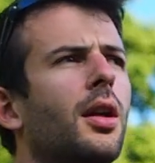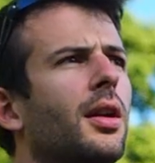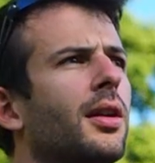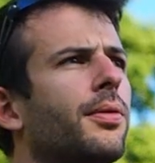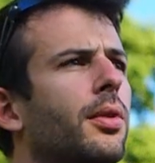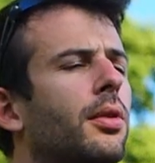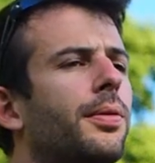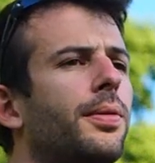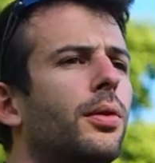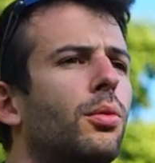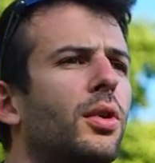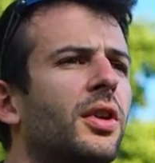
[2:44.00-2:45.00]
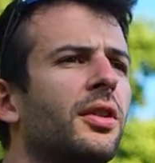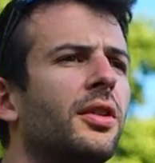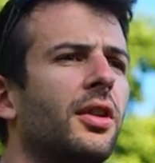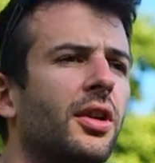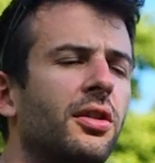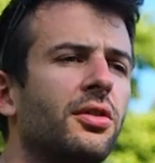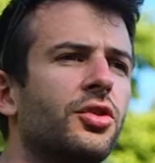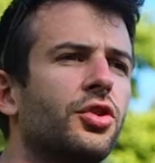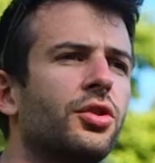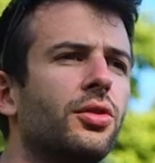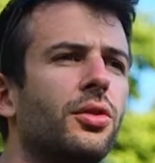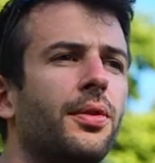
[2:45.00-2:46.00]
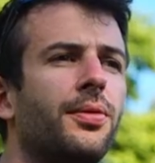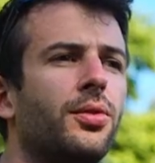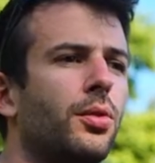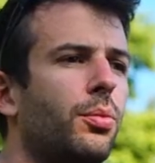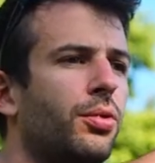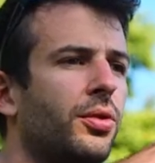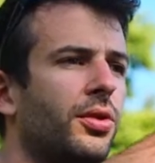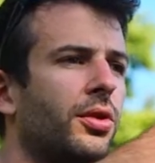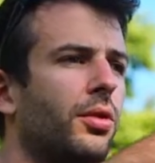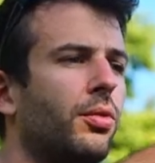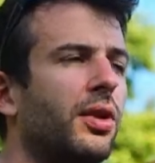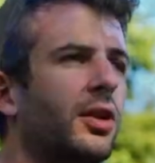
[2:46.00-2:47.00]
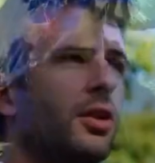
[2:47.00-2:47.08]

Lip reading: Like for a forward launch, if you put your wing